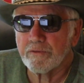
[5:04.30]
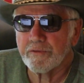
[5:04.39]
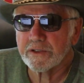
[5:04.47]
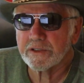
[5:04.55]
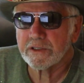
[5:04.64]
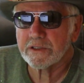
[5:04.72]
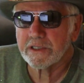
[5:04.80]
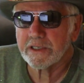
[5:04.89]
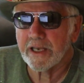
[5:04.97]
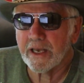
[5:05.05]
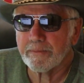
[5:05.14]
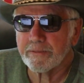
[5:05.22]
visits the
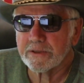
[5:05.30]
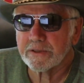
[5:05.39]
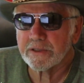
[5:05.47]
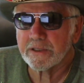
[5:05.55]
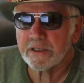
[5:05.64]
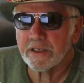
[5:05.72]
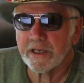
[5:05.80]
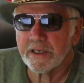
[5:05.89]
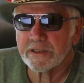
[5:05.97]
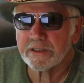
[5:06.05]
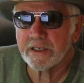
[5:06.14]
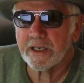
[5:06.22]
campus,
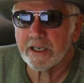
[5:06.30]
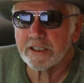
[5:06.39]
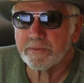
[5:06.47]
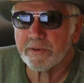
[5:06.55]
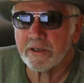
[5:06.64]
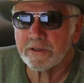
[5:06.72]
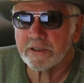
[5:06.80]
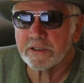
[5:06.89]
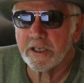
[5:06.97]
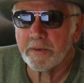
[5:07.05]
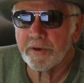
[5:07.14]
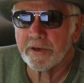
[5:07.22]
clinics, and hospitals, the
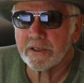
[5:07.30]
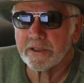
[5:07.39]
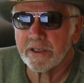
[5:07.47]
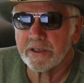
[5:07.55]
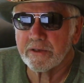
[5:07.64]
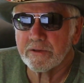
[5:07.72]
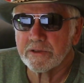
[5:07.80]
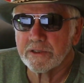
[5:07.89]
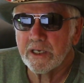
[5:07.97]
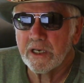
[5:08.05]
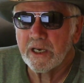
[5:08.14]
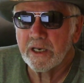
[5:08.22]
statement
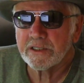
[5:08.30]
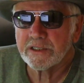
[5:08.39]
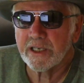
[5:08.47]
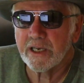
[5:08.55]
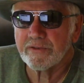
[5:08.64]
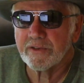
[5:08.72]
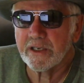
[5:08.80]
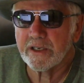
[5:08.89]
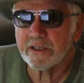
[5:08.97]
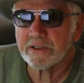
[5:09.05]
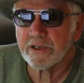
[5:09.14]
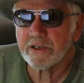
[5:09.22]
continues. Safety
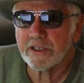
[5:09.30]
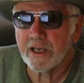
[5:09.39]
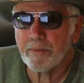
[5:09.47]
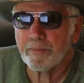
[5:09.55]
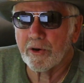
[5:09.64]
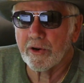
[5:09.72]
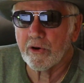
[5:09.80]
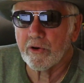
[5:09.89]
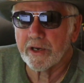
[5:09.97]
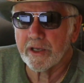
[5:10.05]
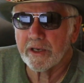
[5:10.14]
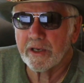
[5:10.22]
is our top
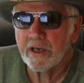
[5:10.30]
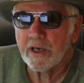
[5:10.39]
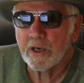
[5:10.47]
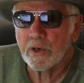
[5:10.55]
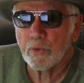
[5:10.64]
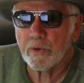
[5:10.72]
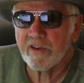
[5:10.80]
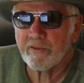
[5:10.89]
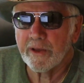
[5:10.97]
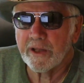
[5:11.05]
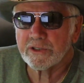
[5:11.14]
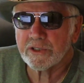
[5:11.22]
priority. We have
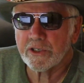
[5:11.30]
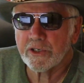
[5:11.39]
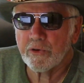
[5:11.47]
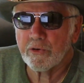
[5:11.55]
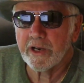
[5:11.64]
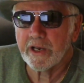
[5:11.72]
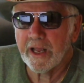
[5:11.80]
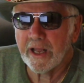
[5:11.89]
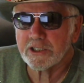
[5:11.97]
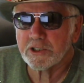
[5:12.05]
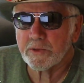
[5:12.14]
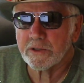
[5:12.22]
made security
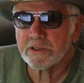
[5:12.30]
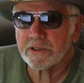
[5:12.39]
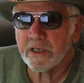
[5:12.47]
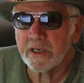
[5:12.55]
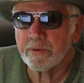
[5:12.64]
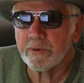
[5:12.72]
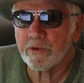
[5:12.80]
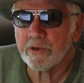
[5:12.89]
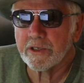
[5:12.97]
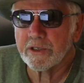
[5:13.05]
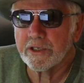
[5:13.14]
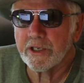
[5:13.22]
enhancements, and we will
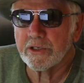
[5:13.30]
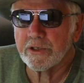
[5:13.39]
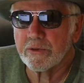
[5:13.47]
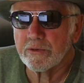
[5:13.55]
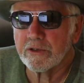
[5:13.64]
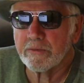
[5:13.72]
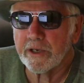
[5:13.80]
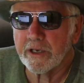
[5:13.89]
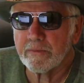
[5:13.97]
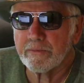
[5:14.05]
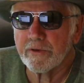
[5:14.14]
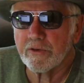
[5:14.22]
continue to make
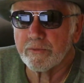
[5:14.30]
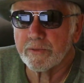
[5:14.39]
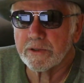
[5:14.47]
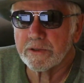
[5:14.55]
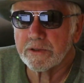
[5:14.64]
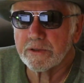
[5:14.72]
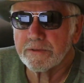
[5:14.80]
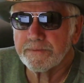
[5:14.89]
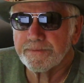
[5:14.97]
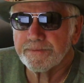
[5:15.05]
improvements.